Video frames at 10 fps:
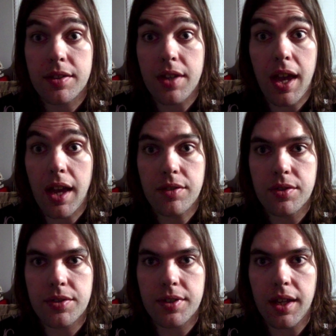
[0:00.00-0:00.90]
I
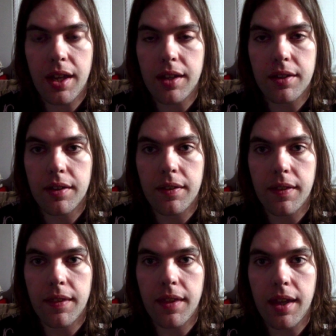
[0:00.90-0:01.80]
just thought
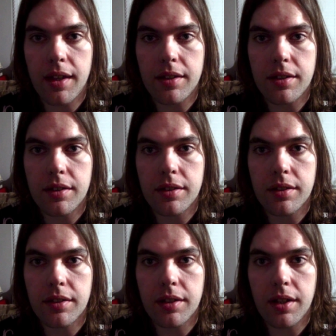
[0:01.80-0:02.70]
that,
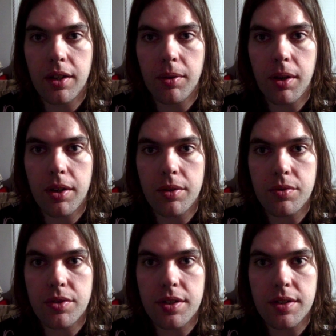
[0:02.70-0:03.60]
oh,
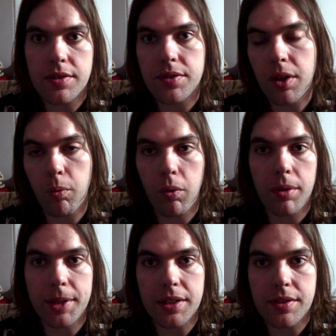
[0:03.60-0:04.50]
she's a
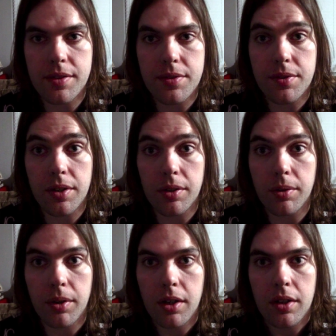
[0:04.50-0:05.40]
woman,
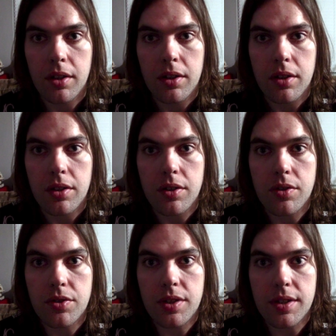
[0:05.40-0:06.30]
so
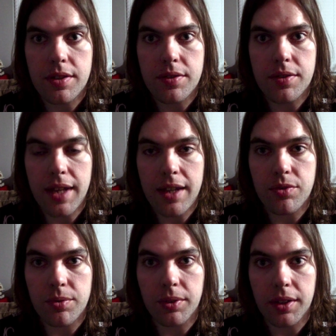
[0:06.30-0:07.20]
she's
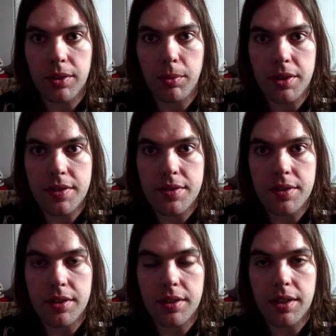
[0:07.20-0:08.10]
naturally the one
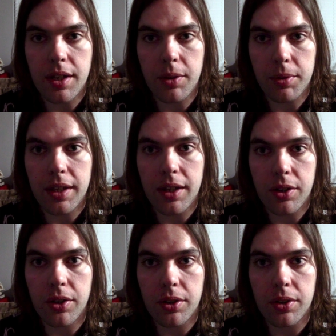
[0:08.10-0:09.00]
to, get
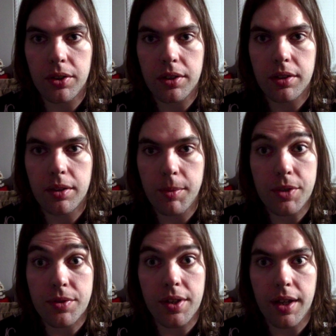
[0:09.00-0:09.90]
hurt the
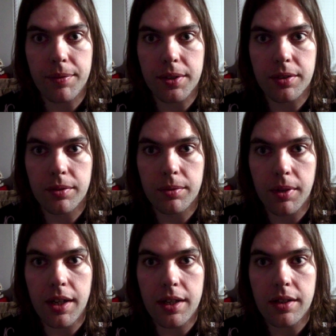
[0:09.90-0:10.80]
most often,
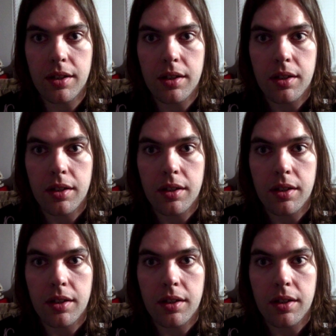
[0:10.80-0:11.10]
right?